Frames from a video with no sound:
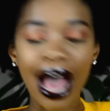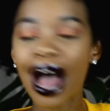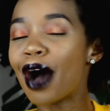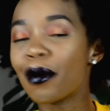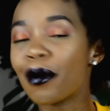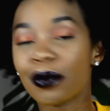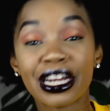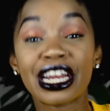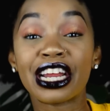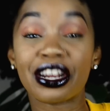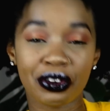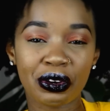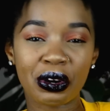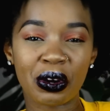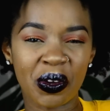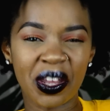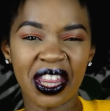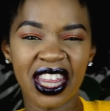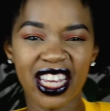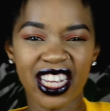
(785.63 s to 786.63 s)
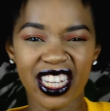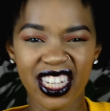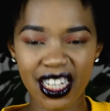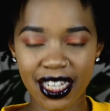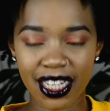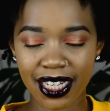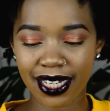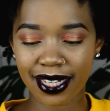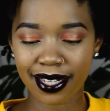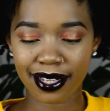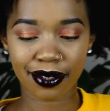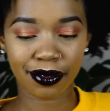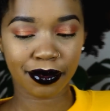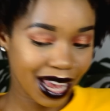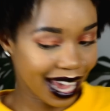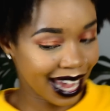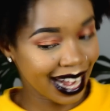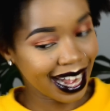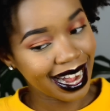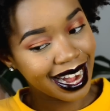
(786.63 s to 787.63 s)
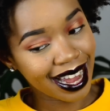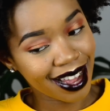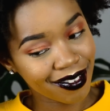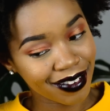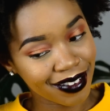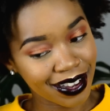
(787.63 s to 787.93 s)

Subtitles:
I'm gonna roll with it. I love